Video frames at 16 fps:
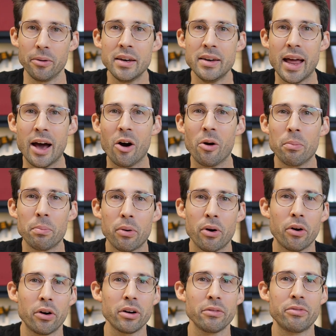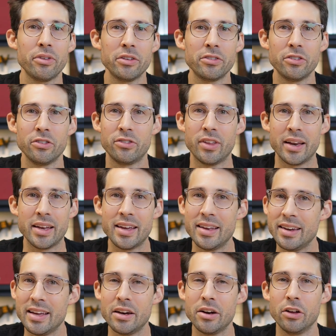Now, part of this is that he
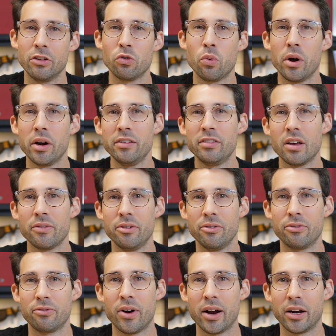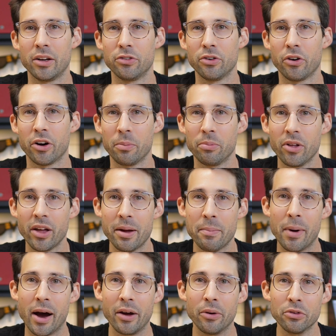needed a 27 fret guitar to play
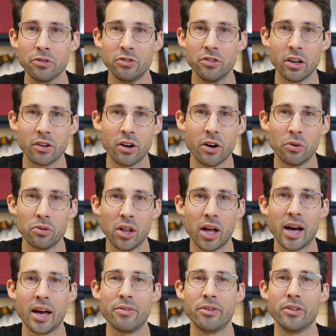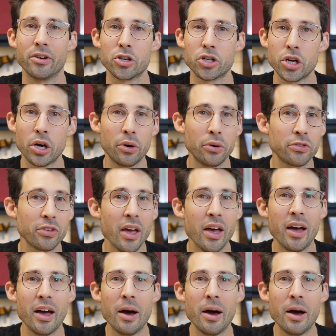Mile 0 live in their shows,